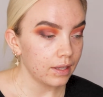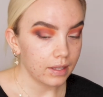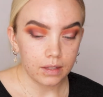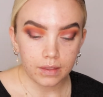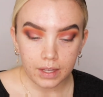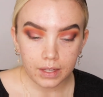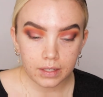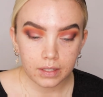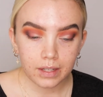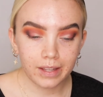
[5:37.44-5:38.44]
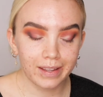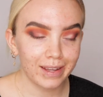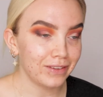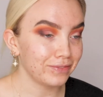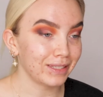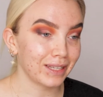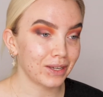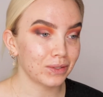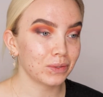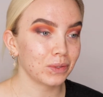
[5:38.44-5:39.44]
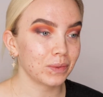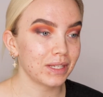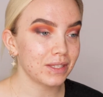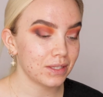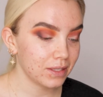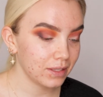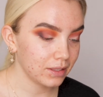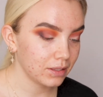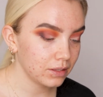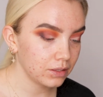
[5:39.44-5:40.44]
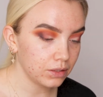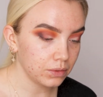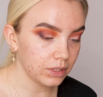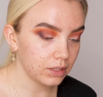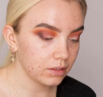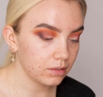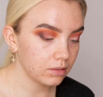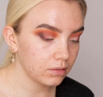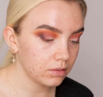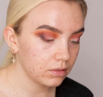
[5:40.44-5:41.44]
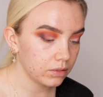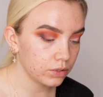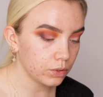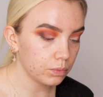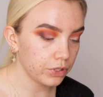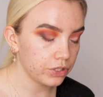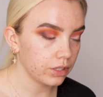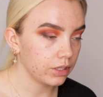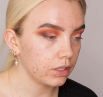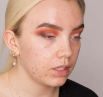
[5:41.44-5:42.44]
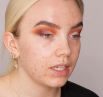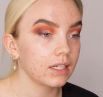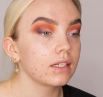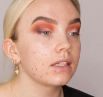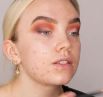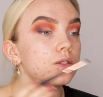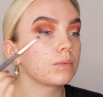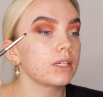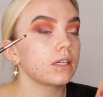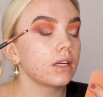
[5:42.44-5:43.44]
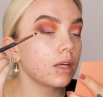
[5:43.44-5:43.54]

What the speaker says: And then I feel like I always do it so much harder than it needs to be.